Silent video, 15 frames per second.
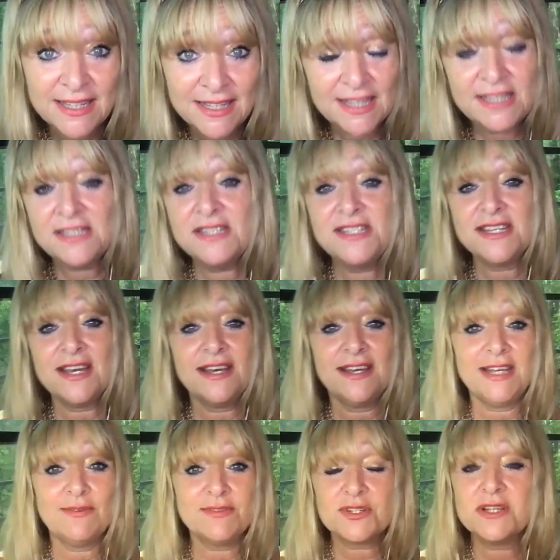
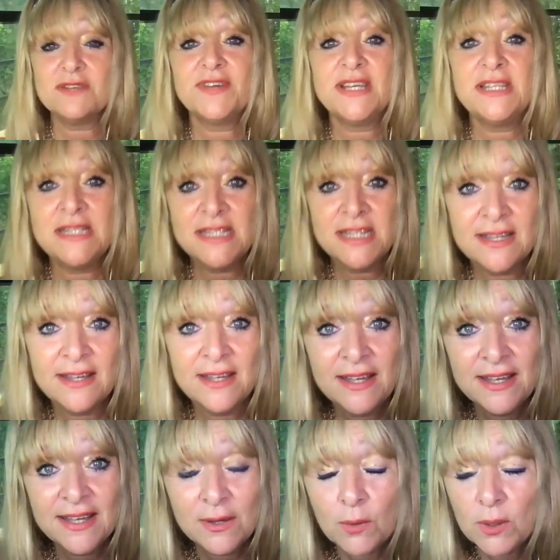He was looking for India.
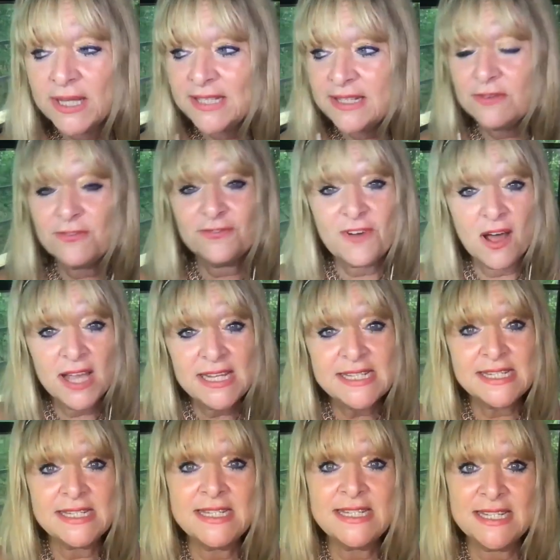Well, he didn't find
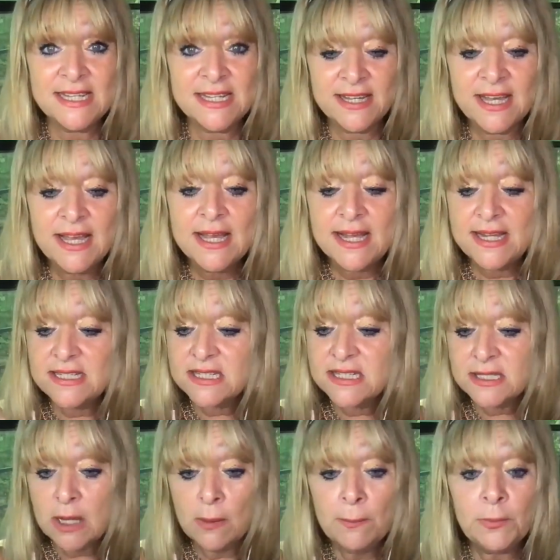India. He
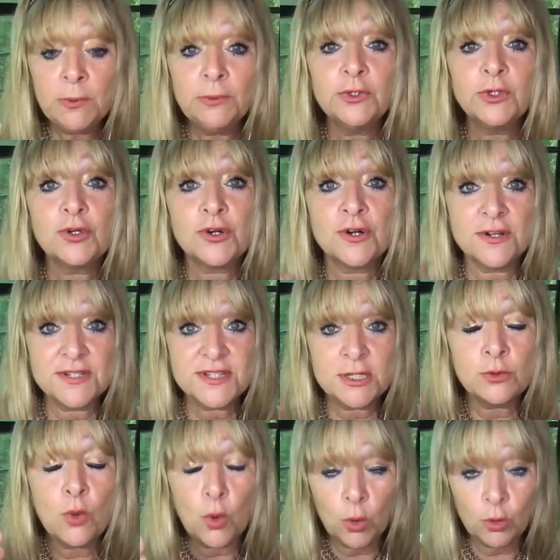stumbled across an
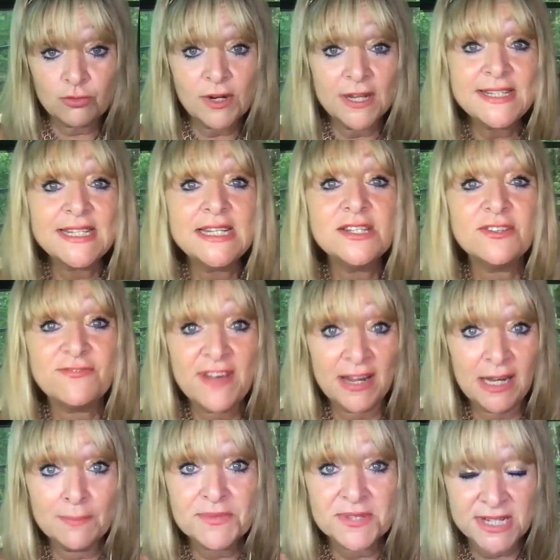already
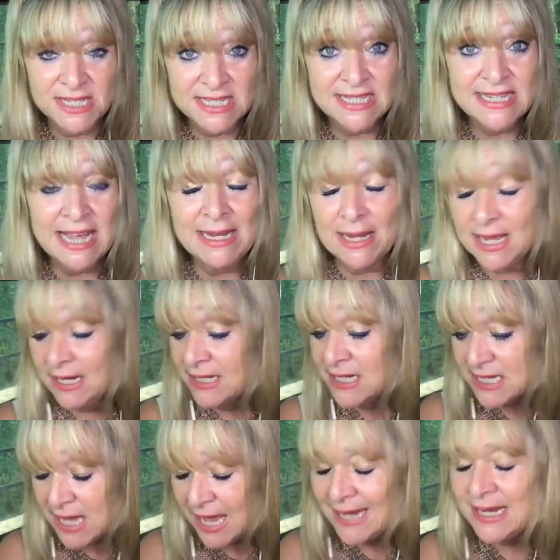developed and
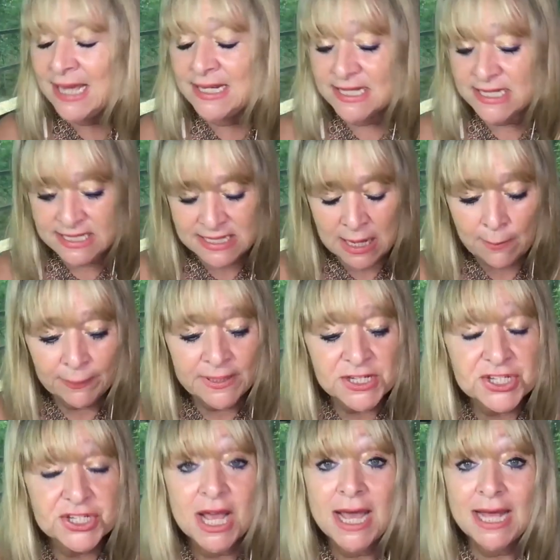
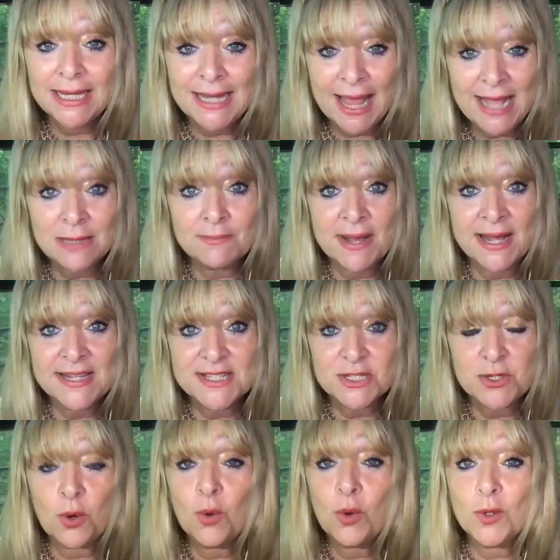established landmass
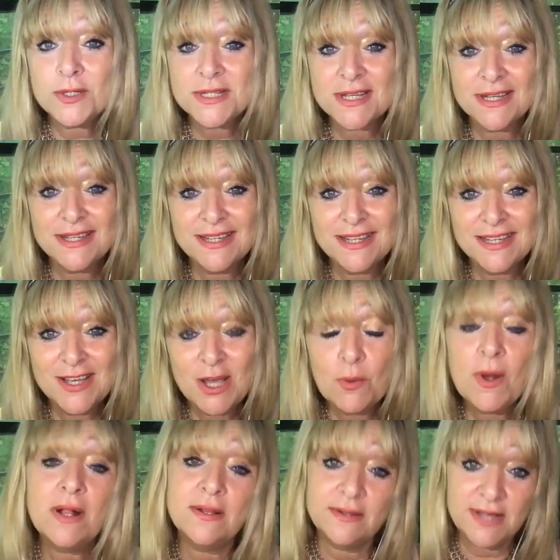called,
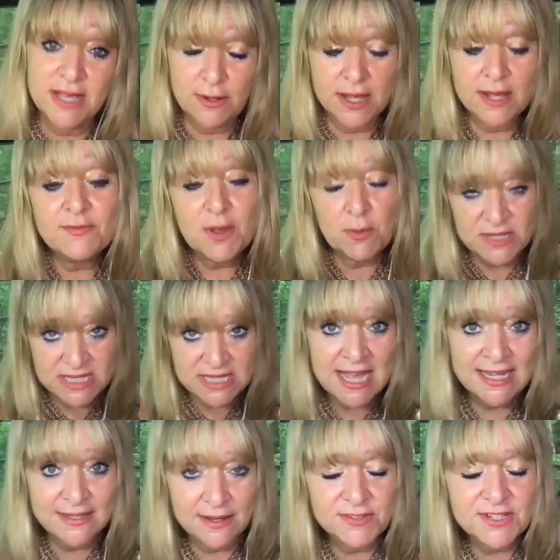well, it was
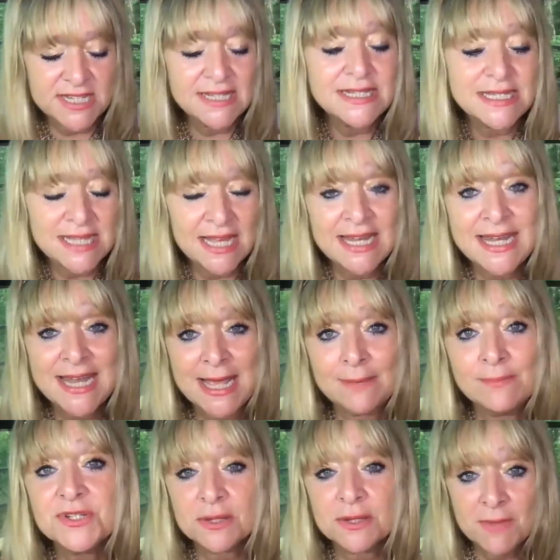since then
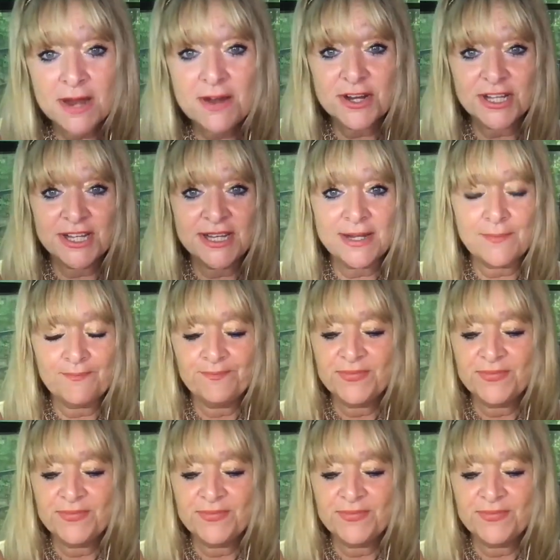named America.